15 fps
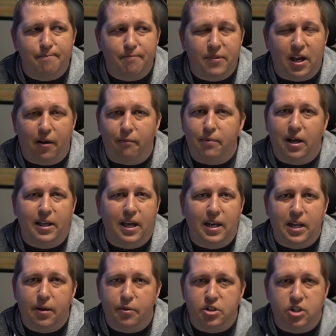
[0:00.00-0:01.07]
Now,
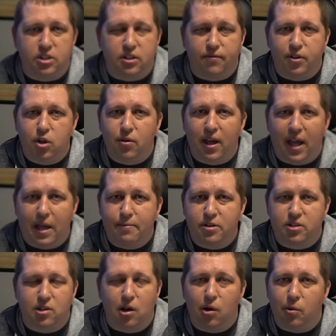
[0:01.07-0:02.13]
again, it was just a few
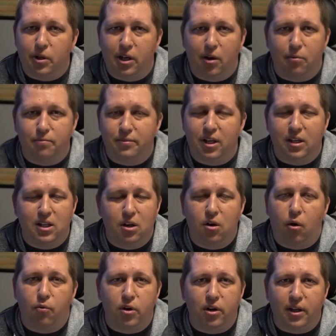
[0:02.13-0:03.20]
games, so, you
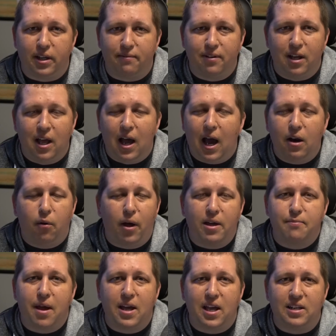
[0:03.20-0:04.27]
don't really... I don't
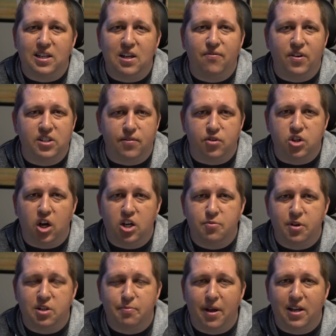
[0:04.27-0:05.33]
like making defensive
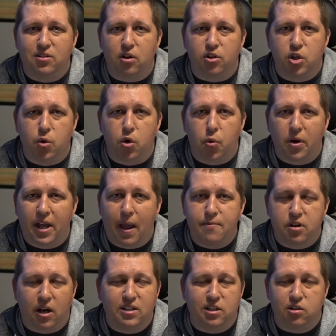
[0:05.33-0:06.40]
judgments based on 2 or 3
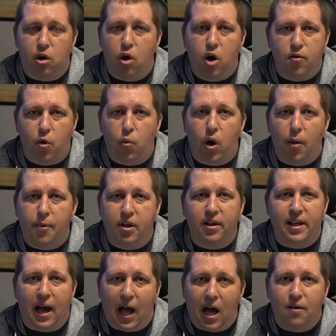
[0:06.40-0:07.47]
games unless it's
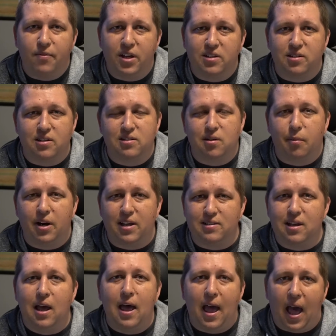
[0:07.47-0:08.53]
overwhelmingly obvious that somebody
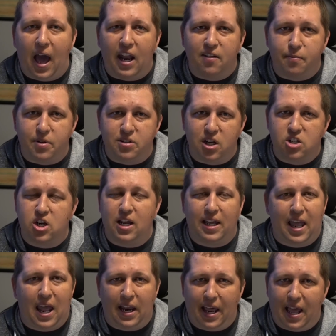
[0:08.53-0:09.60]
is out of position and
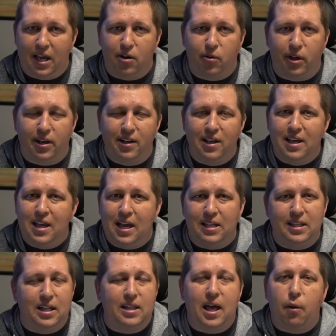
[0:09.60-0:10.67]
can't handle it.
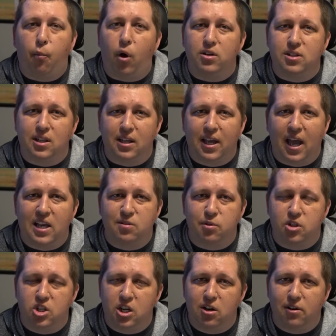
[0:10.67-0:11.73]
And that wasn't the case
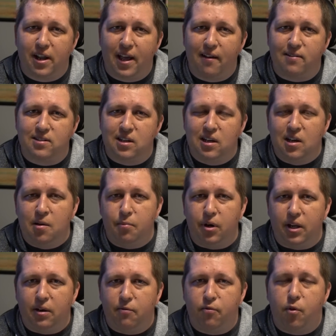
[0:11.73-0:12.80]
with Jeter Downs,
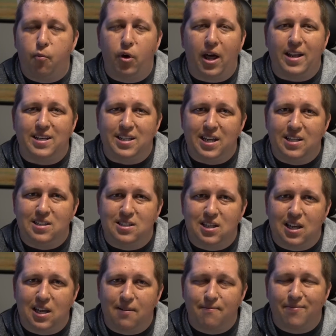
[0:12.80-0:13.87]
but from what I did
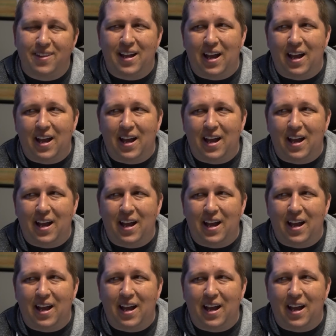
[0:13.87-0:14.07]
see,